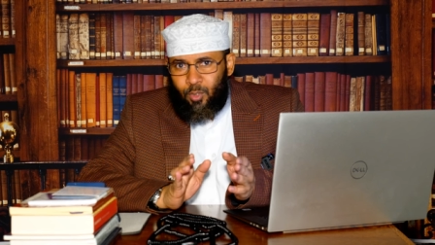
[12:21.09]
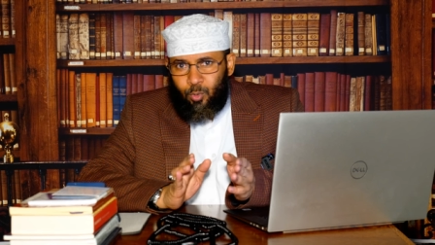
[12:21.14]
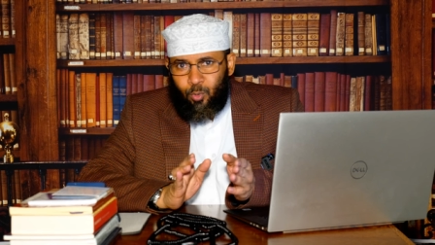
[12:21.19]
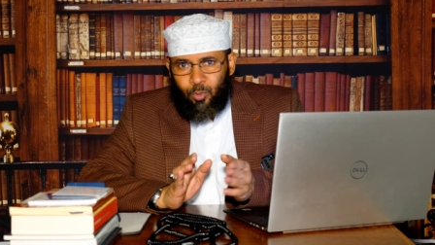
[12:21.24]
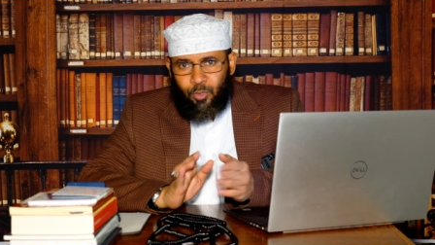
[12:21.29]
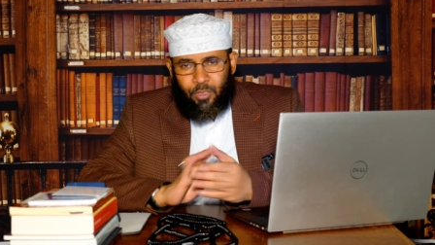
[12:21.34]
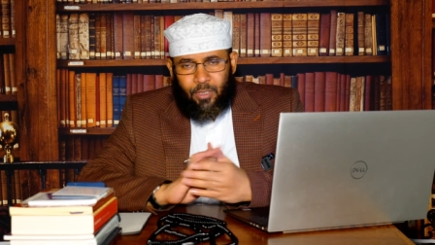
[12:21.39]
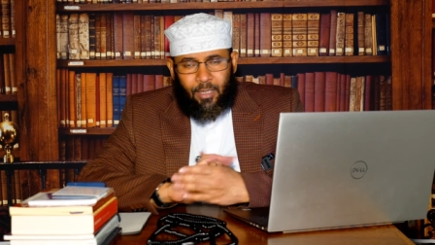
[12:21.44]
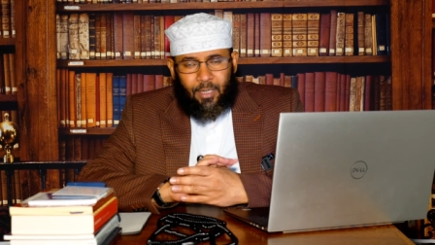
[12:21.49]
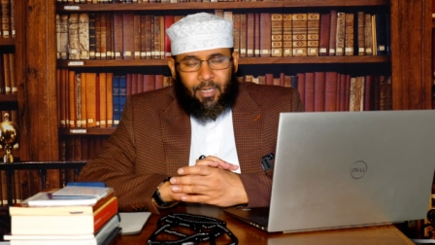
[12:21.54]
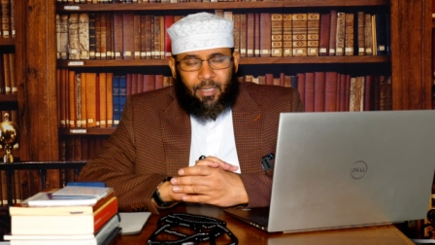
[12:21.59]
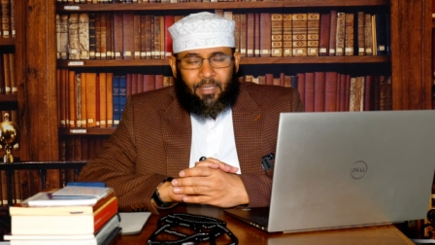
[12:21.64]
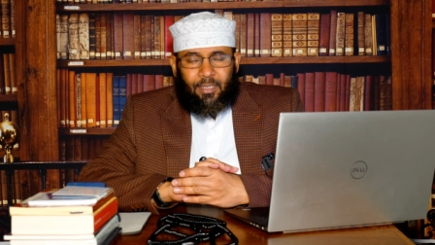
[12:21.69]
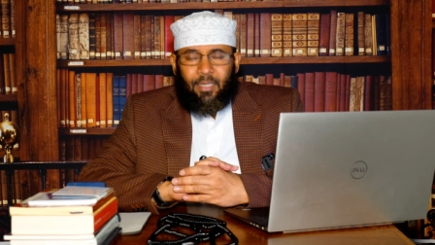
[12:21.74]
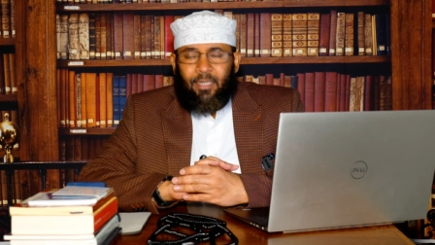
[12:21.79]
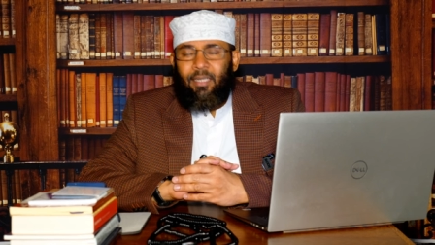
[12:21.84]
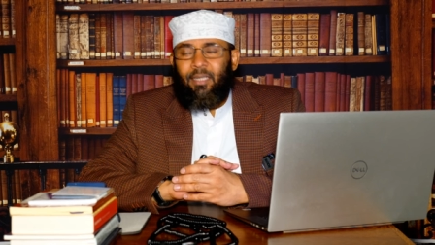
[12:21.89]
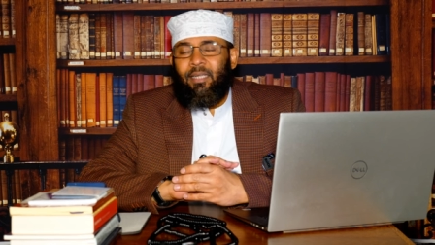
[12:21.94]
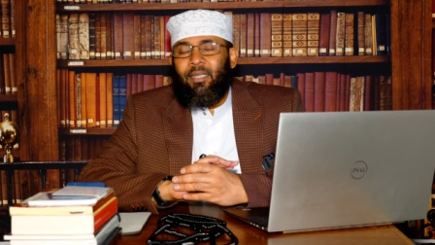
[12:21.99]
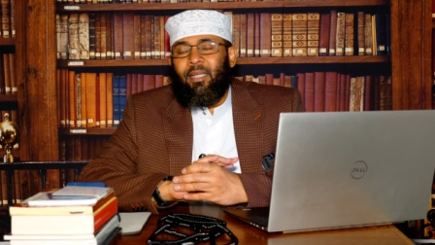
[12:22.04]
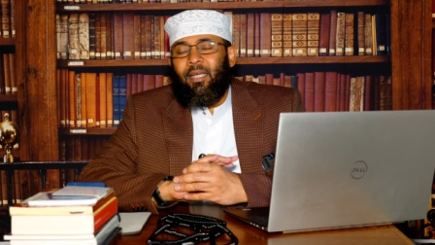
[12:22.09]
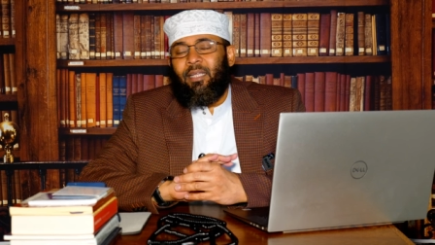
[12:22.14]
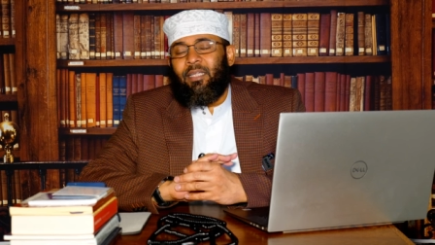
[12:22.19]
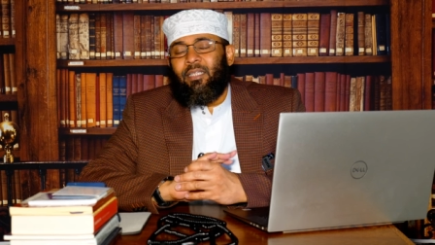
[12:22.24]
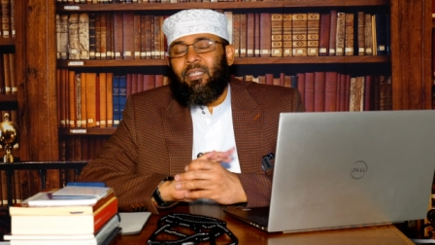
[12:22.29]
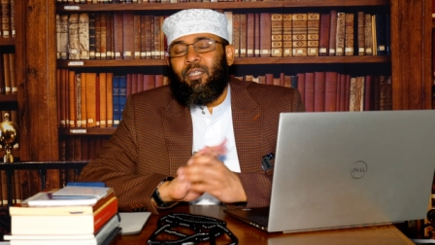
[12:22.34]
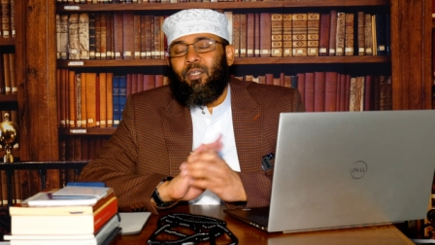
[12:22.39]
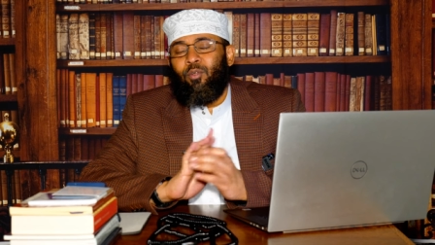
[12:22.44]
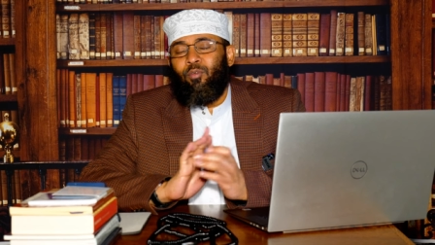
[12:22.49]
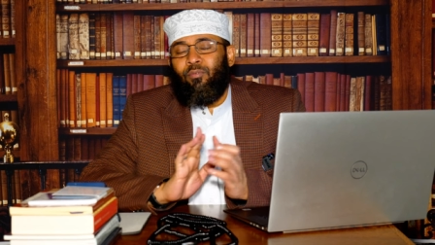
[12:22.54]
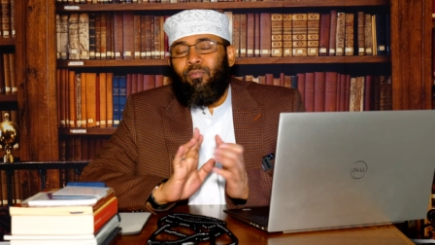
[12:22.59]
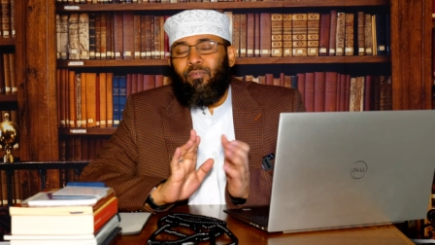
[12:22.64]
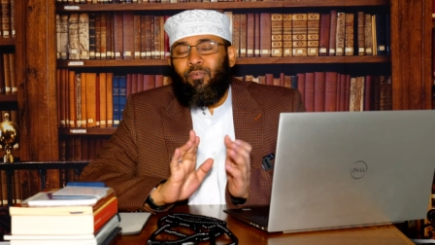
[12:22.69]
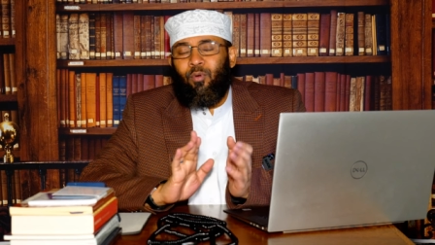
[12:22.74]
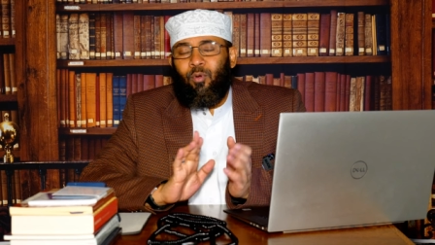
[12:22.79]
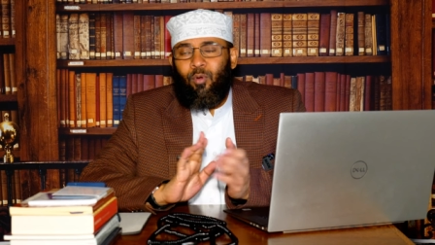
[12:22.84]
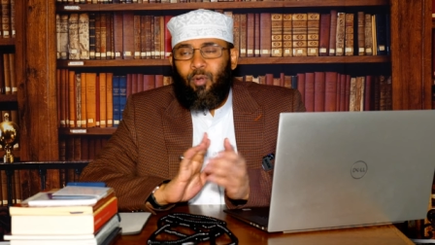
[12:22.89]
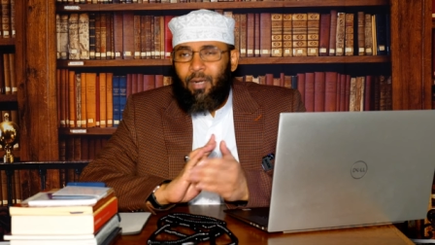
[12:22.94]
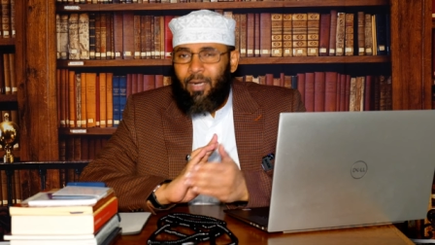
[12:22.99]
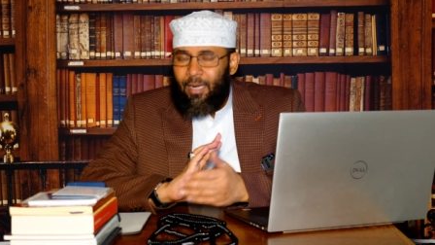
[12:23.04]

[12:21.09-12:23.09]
two seconds and then that's it, We forgot.